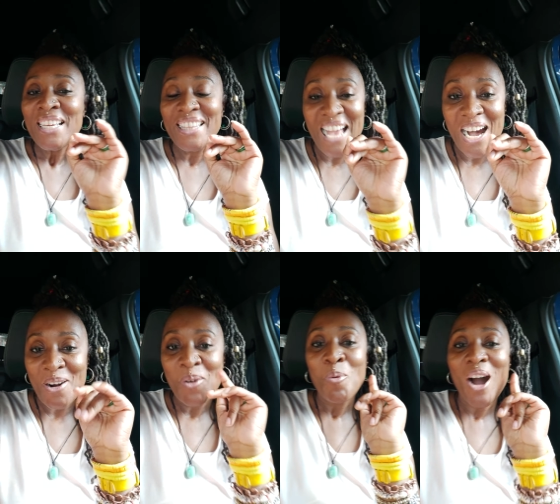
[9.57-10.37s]

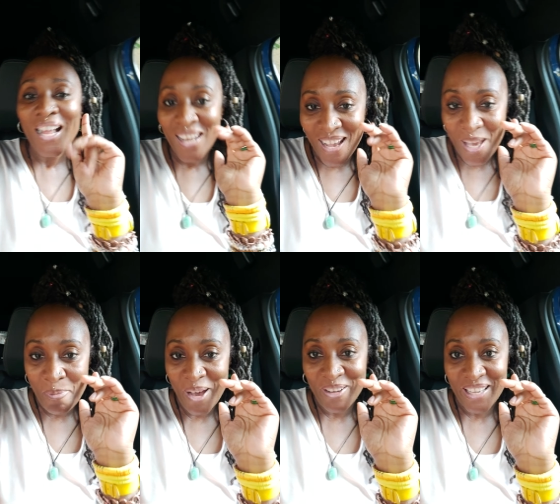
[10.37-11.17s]
Now, what I like
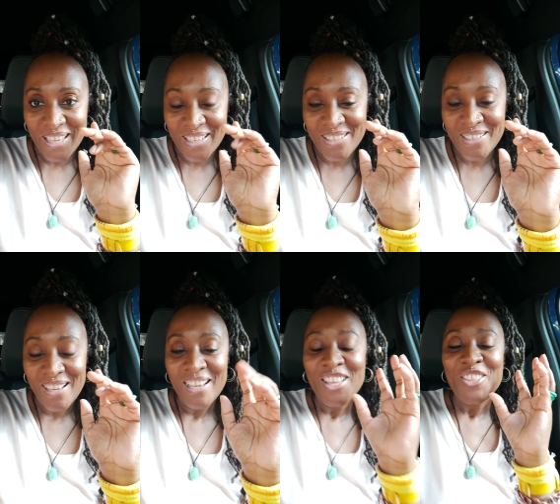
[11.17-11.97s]
about it is
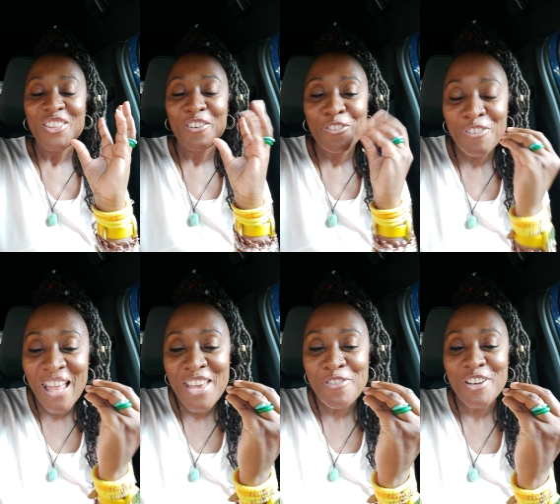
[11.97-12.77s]
the
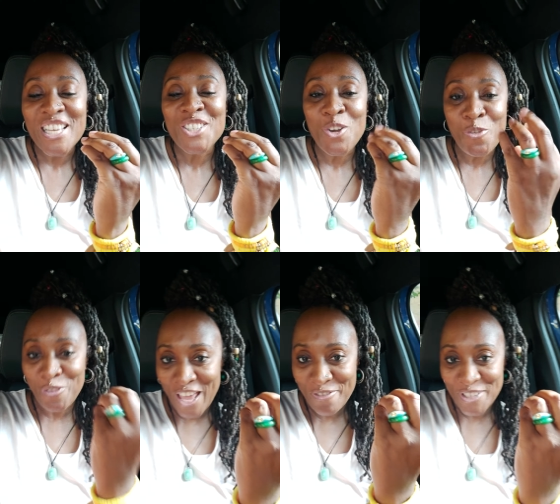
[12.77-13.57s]
flavor is so
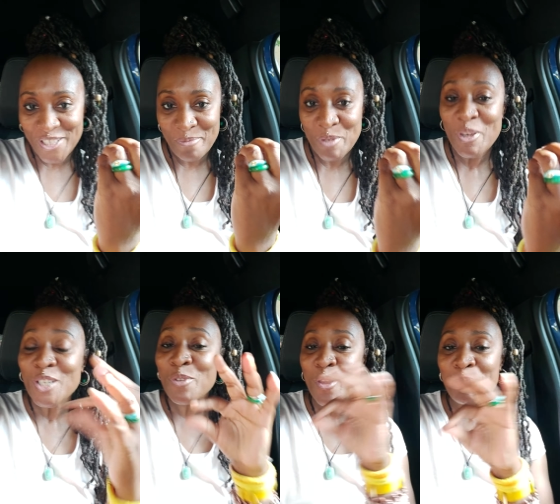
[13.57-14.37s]
flavorsome,
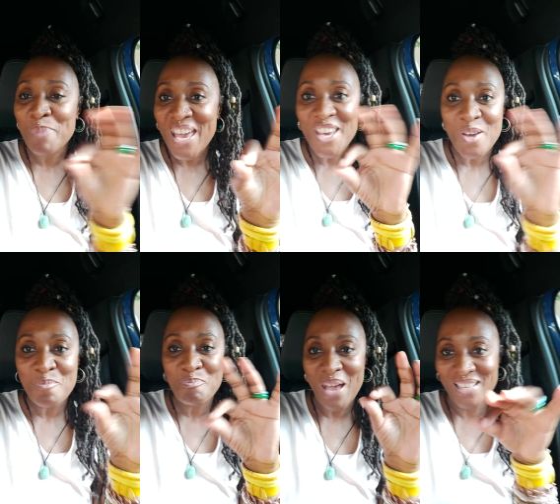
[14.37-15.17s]
especially with the
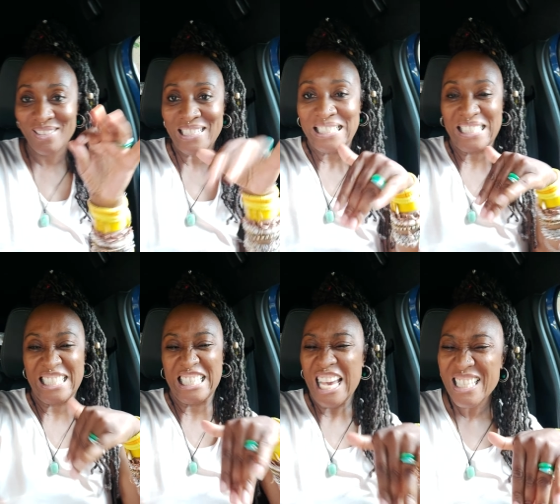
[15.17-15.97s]
bacon
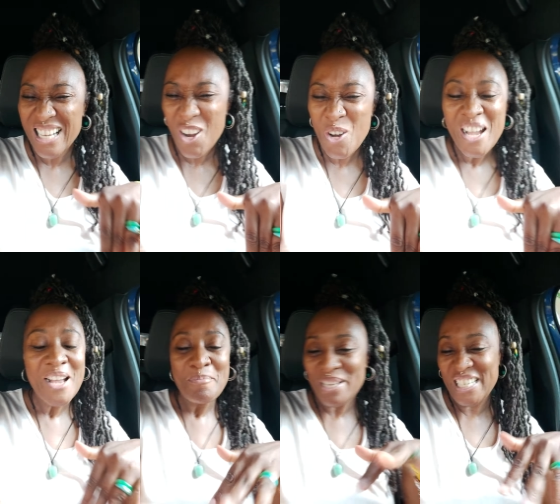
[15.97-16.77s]
pancetta,
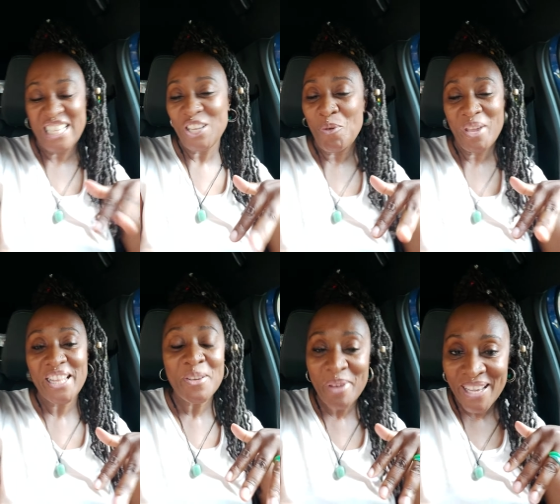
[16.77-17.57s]
pancetta
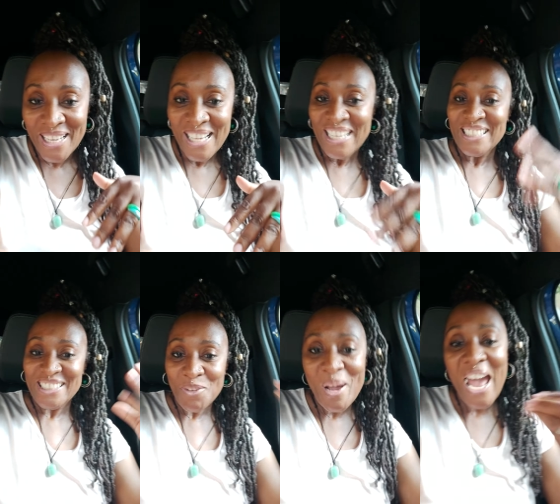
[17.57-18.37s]
anyway.
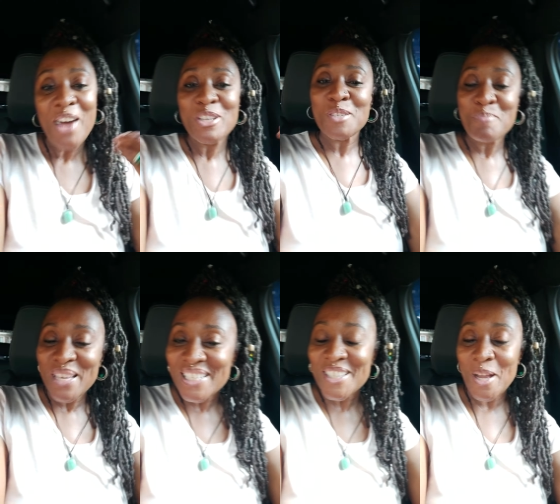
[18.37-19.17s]
The way how it's
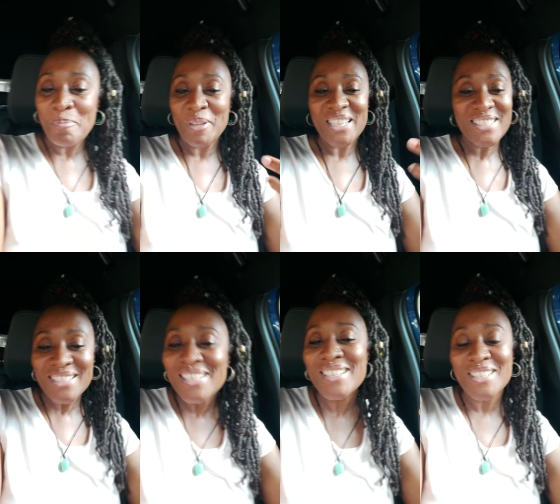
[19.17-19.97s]
mixed up and it's
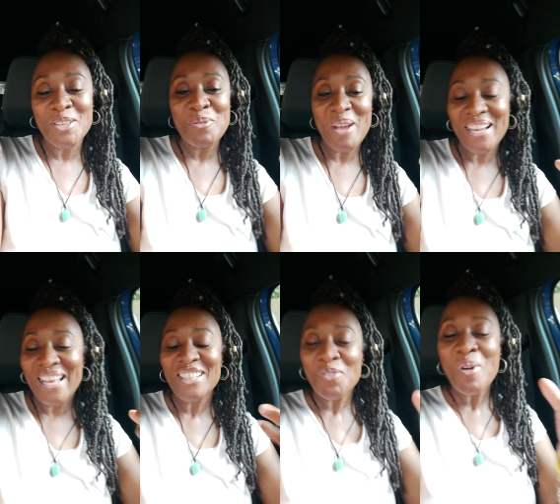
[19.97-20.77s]
seasoned well
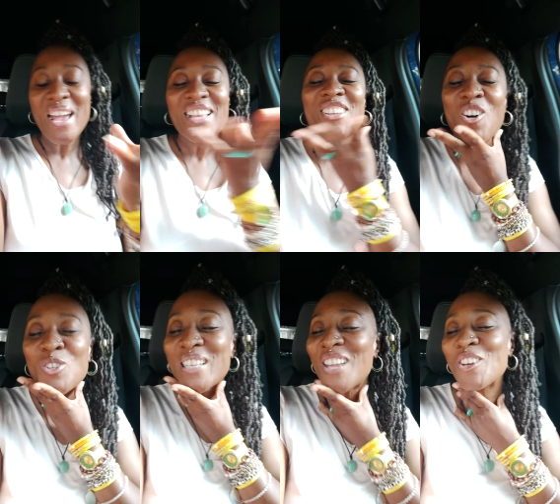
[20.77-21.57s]
and the way it
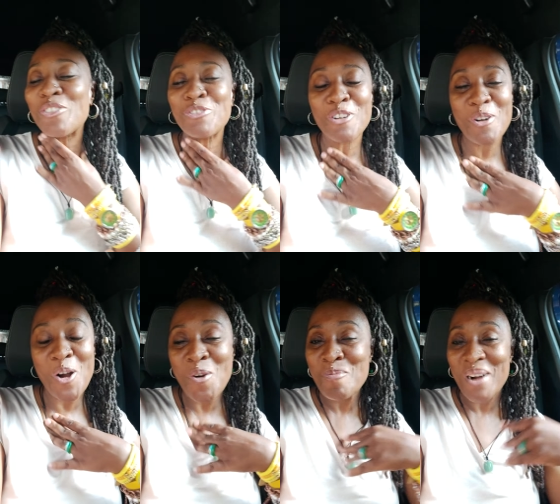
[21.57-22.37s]
goes down your throat,
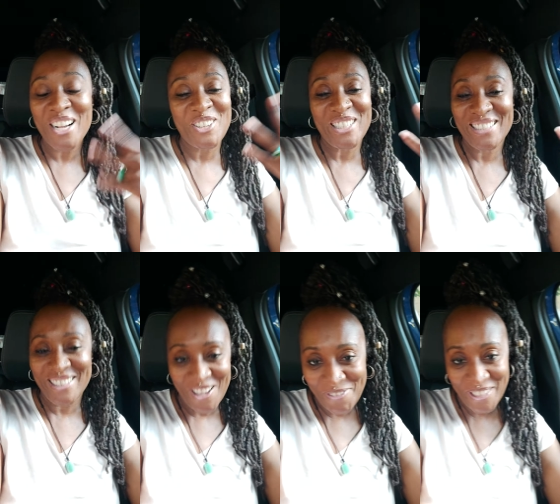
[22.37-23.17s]
oh my God, it's
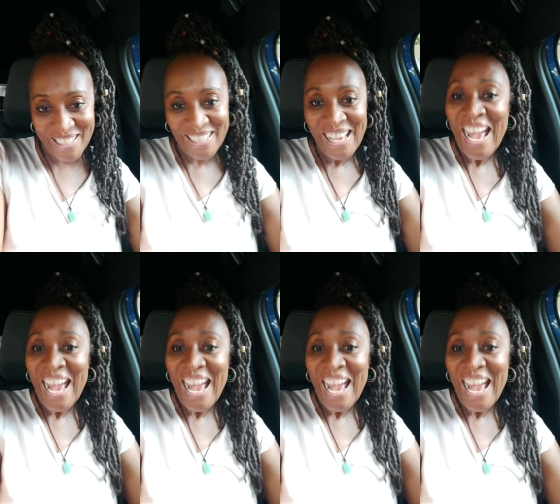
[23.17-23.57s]
lovely.